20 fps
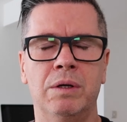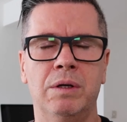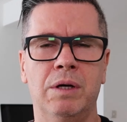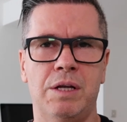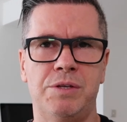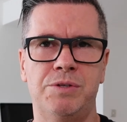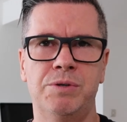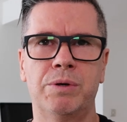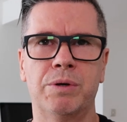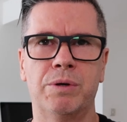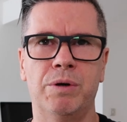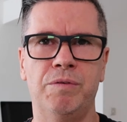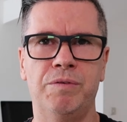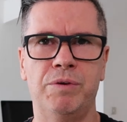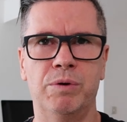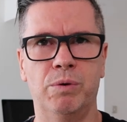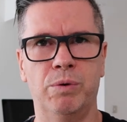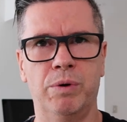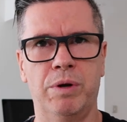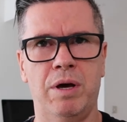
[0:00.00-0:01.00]
I took it over
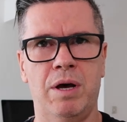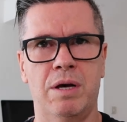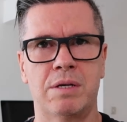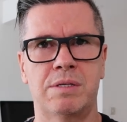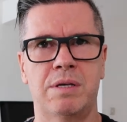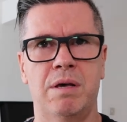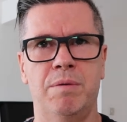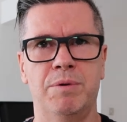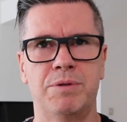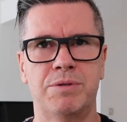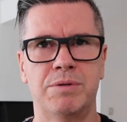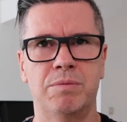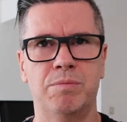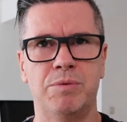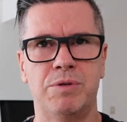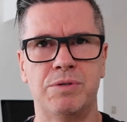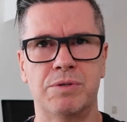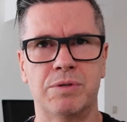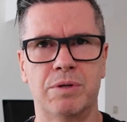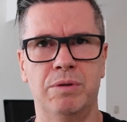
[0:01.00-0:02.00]
to Autohaus Hamilton,
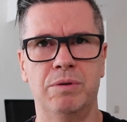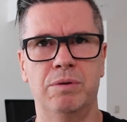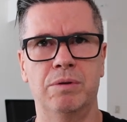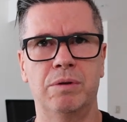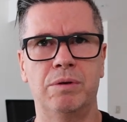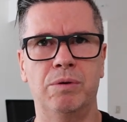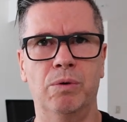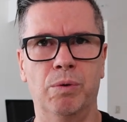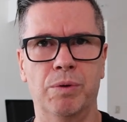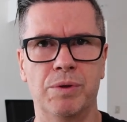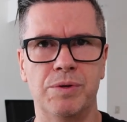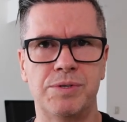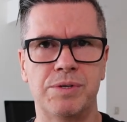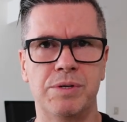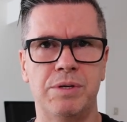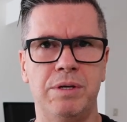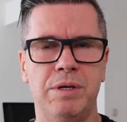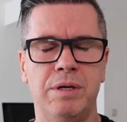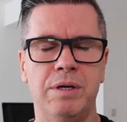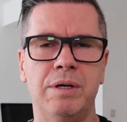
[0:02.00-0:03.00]
which is on northern
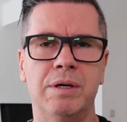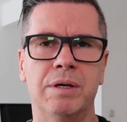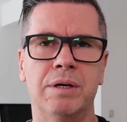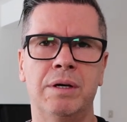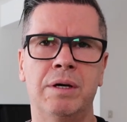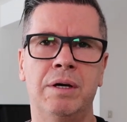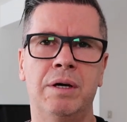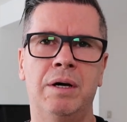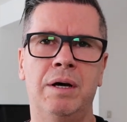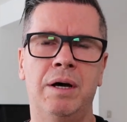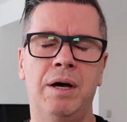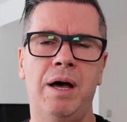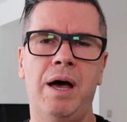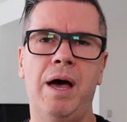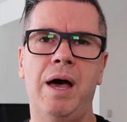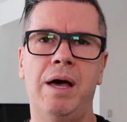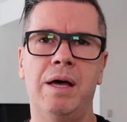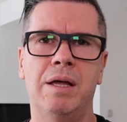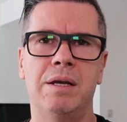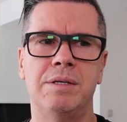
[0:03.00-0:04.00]
Sydney here,
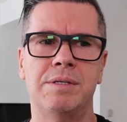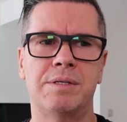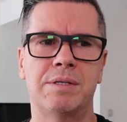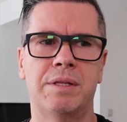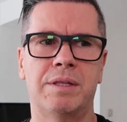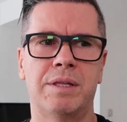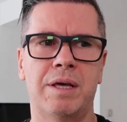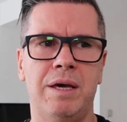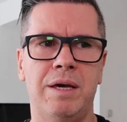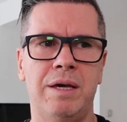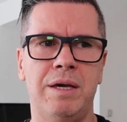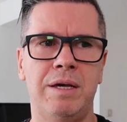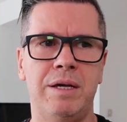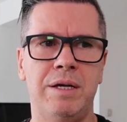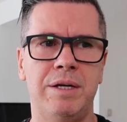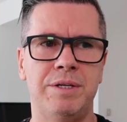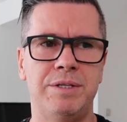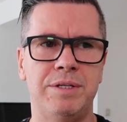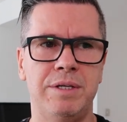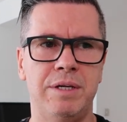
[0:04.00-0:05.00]
and
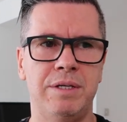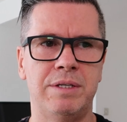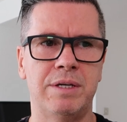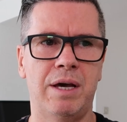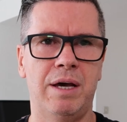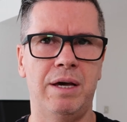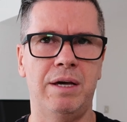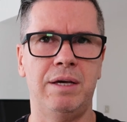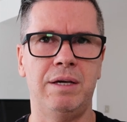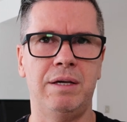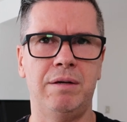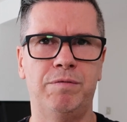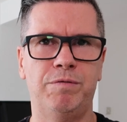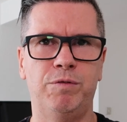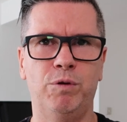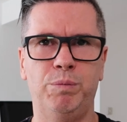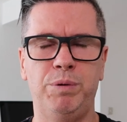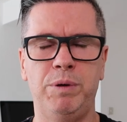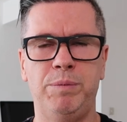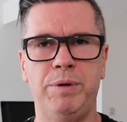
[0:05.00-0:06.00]
they did a
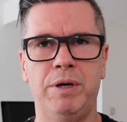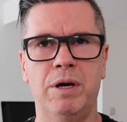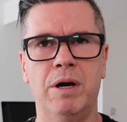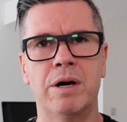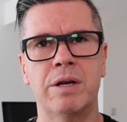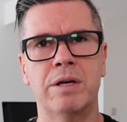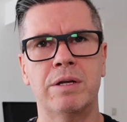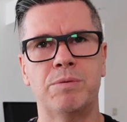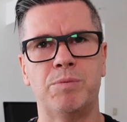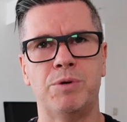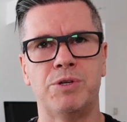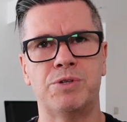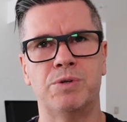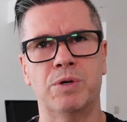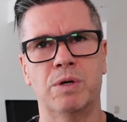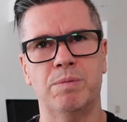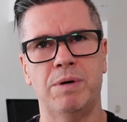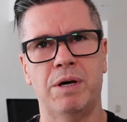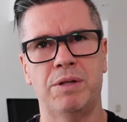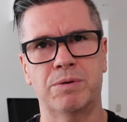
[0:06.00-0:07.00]
full PPI on it, which
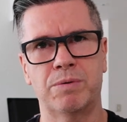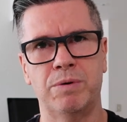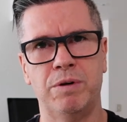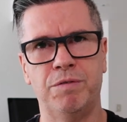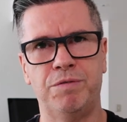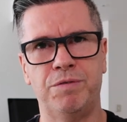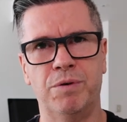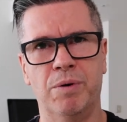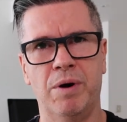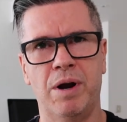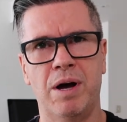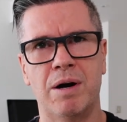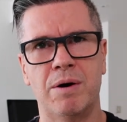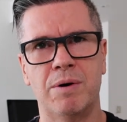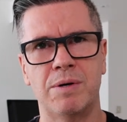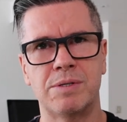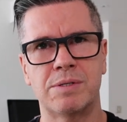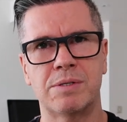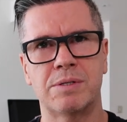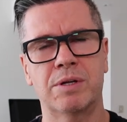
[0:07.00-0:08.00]
took about 3 to 4
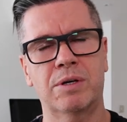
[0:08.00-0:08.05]
hours.